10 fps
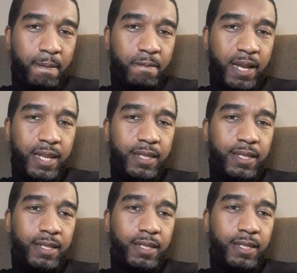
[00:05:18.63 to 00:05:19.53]
right?
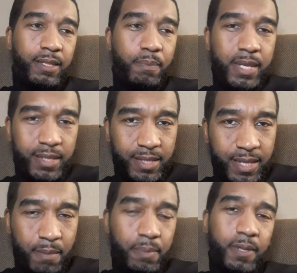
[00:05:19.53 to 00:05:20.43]
To be a
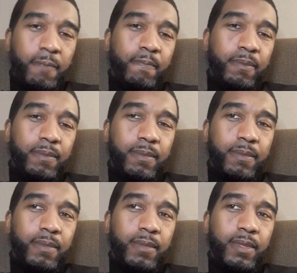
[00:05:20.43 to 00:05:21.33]
simp.
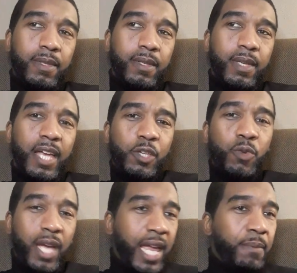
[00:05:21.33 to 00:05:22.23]
And you
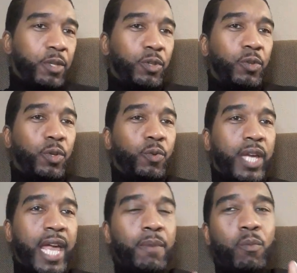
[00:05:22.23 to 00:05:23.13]

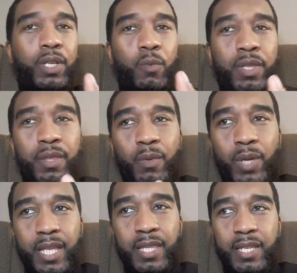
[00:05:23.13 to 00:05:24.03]
came with
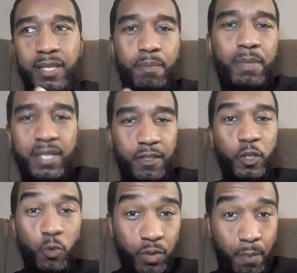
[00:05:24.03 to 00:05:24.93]
in this submissive,
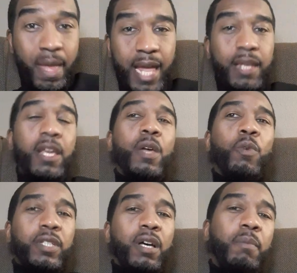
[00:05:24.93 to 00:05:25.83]
you, the man,
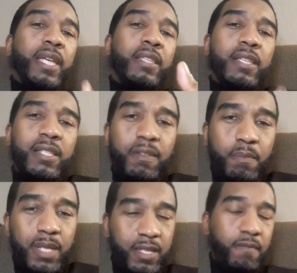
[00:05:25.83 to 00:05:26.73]
was coming in this
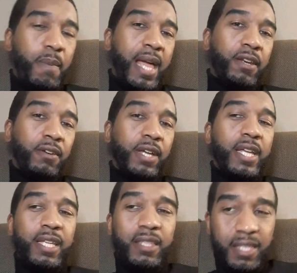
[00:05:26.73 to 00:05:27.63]
submissive manner,
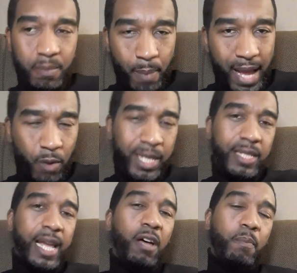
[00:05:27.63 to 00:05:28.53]
in this bowing
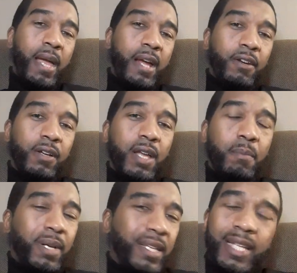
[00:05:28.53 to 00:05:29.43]
down manner.
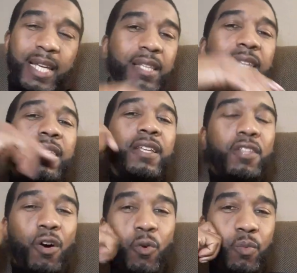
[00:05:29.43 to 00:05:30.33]
But again,
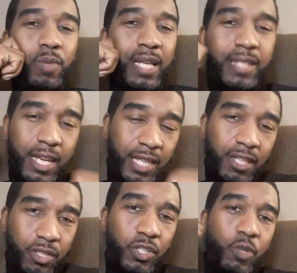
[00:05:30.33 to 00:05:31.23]
no, that
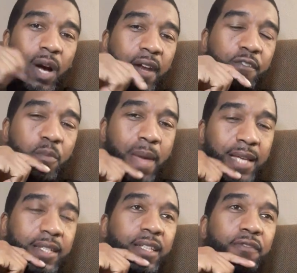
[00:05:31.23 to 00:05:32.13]
took you out of your
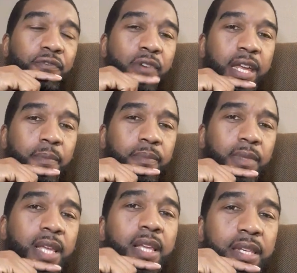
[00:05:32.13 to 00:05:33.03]
masculine frame.
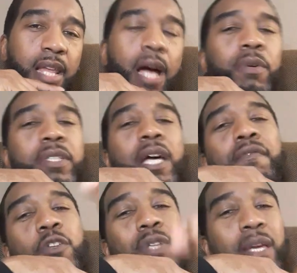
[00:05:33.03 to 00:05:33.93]
Now it's time
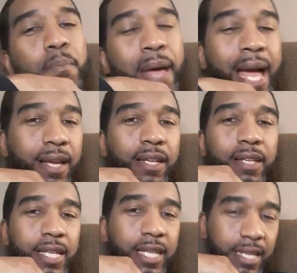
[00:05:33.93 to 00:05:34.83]
for you to get back
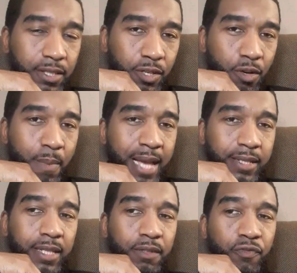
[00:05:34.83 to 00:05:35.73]
into your
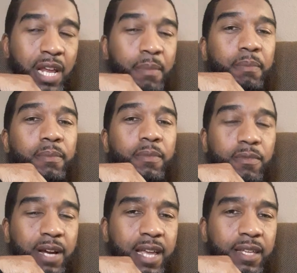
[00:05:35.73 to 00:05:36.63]
masculine frame,
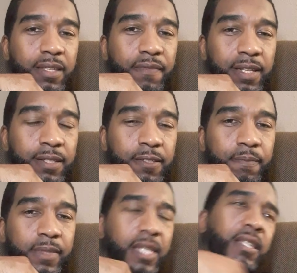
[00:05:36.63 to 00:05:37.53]
right, fellas?
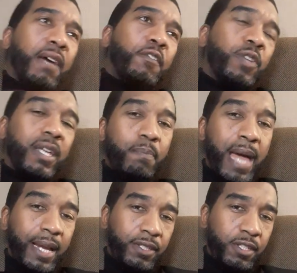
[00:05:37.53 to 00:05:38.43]
It's time for you to get
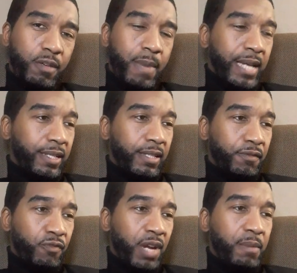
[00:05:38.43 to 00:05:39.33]
back into your masculine
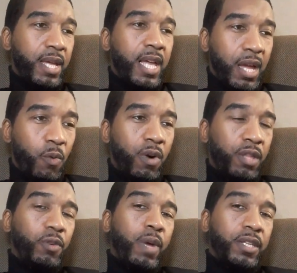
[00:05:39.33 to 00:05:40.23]
frame. And one of
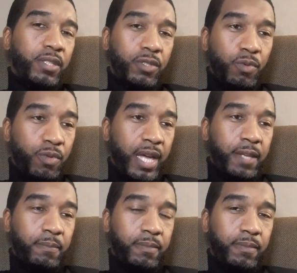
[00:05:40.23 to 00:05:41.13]
the ways to do
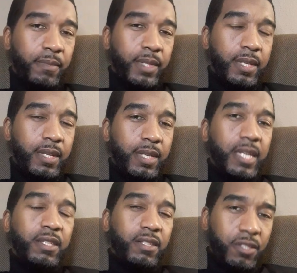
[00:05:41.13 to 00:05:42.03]
that
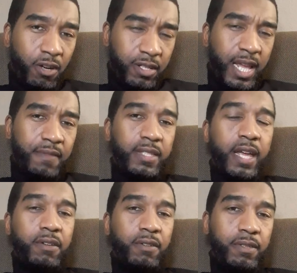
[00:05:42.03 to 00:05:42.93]
is to start to have
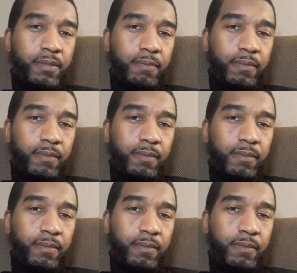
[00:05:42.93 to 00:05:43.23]
standards,